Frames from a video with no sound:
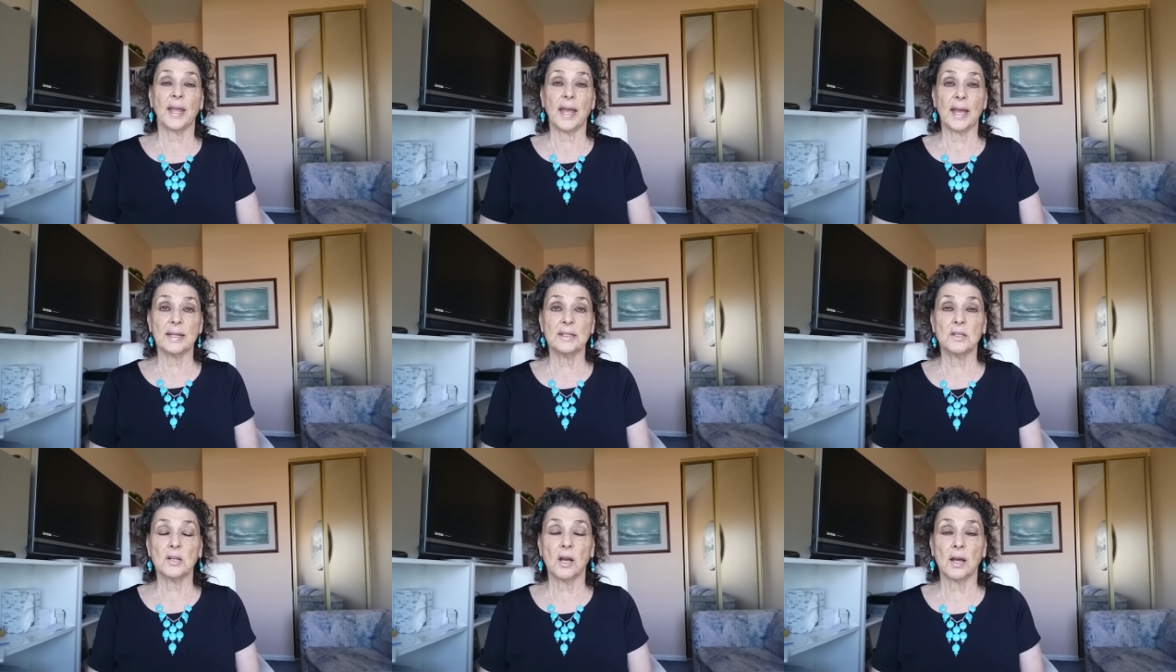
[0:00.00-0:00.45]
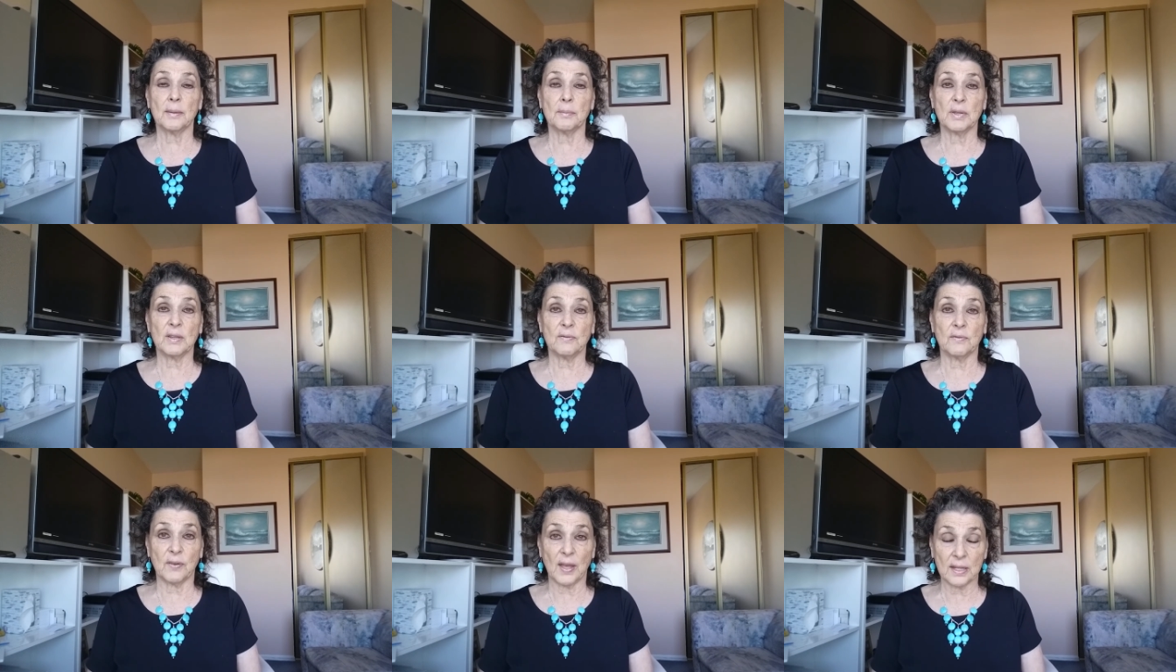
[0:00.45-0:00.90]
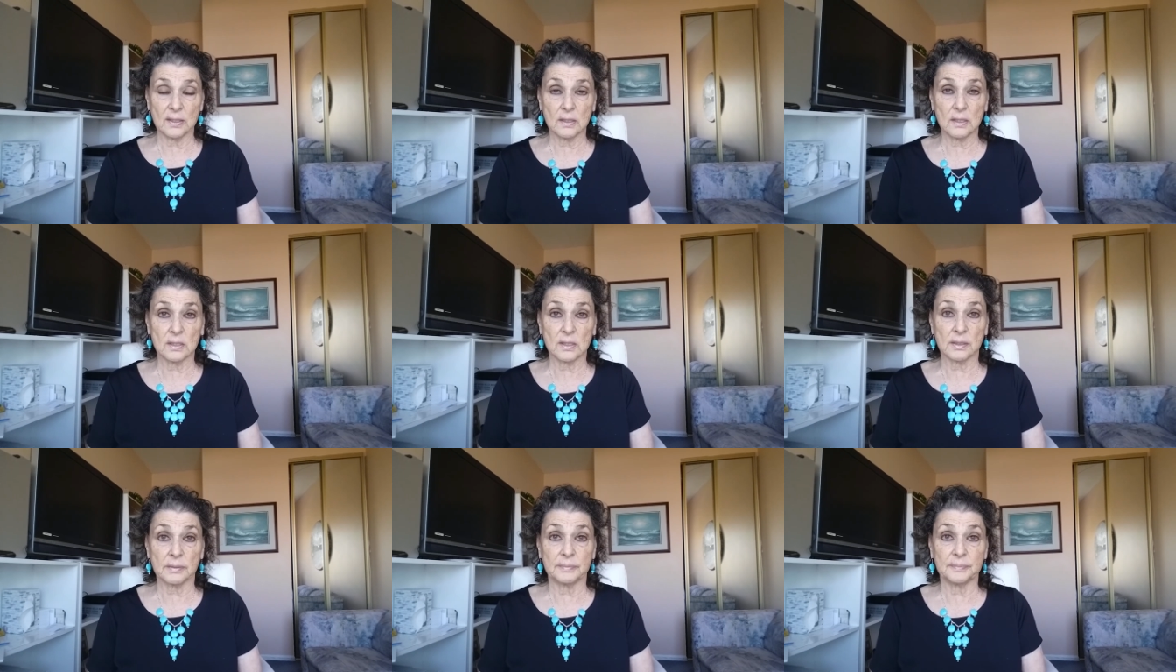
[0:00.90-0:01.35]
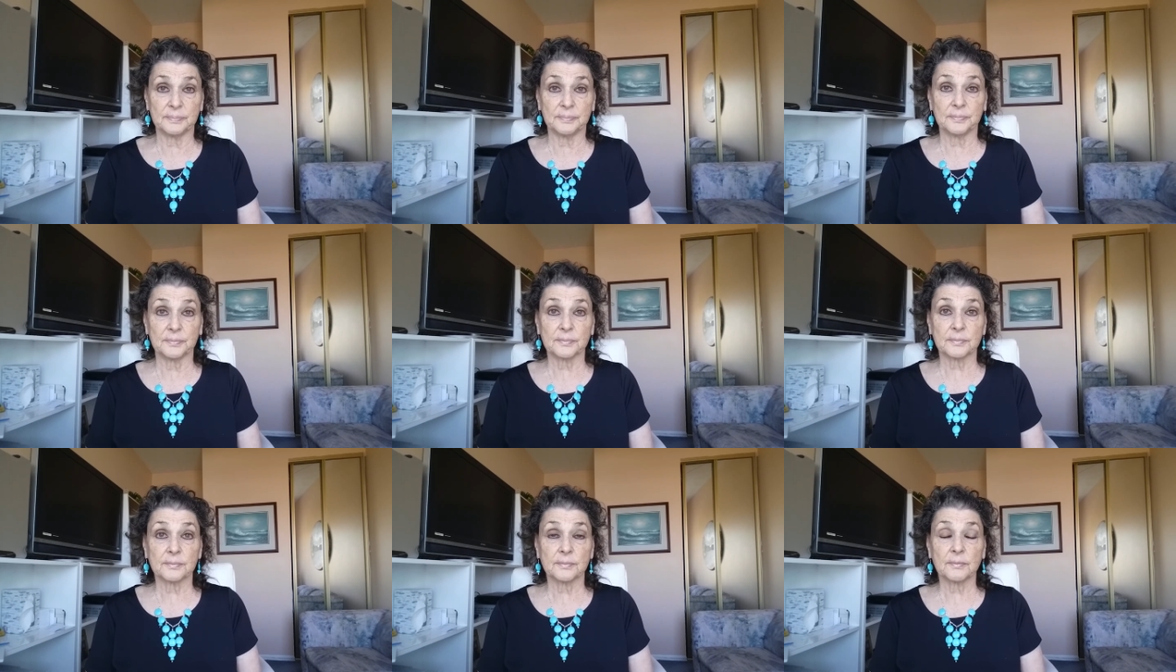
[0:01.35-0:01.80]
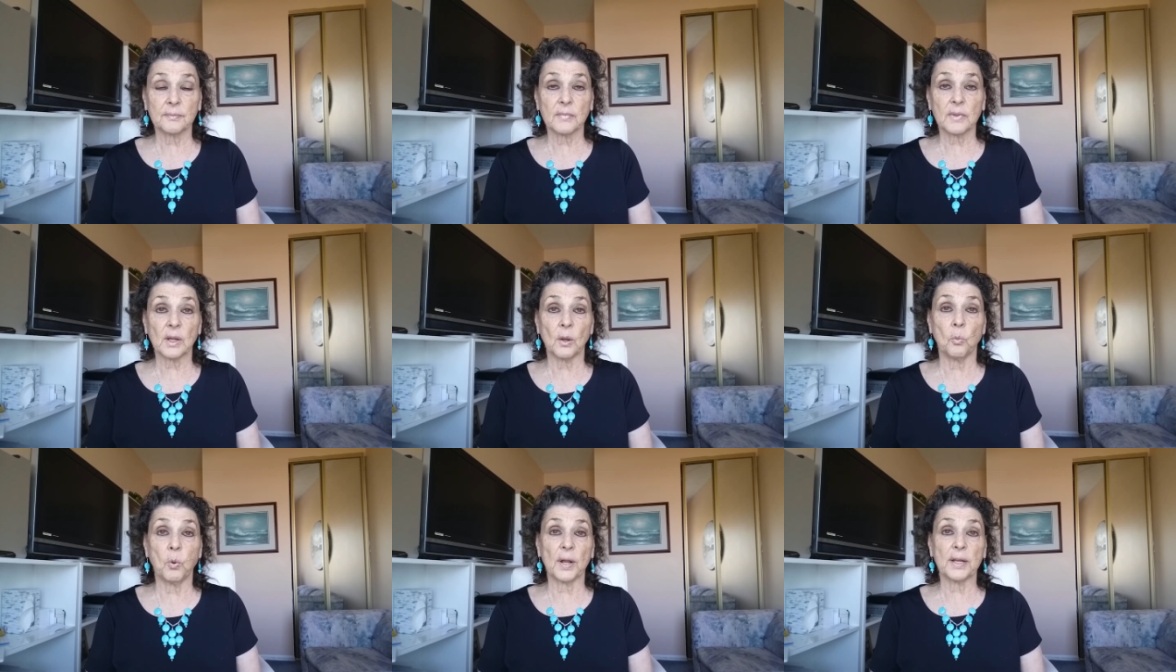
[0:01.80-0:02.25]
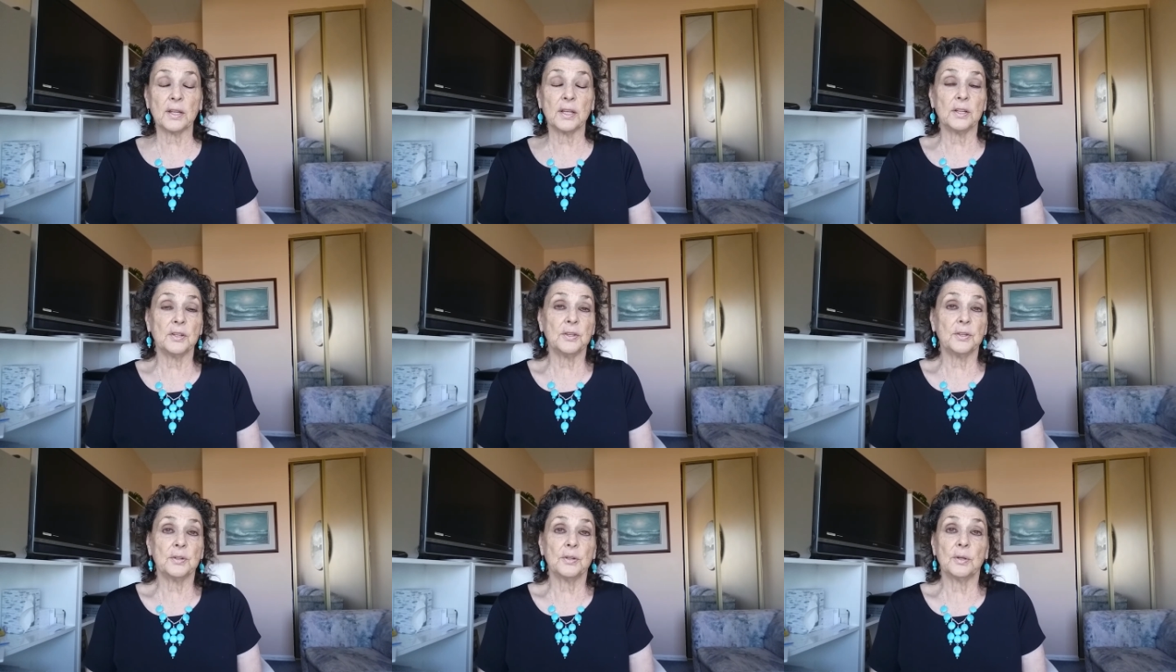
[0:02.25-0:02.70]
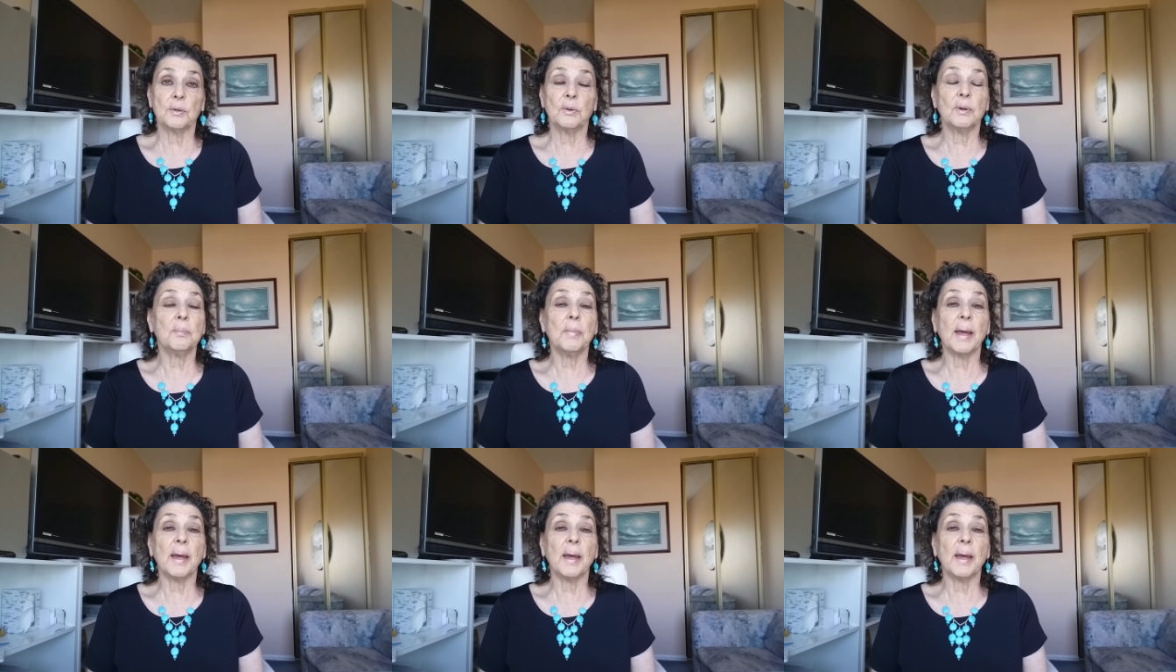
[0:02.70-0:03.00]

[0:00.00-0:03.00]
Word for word: end time events. What can you do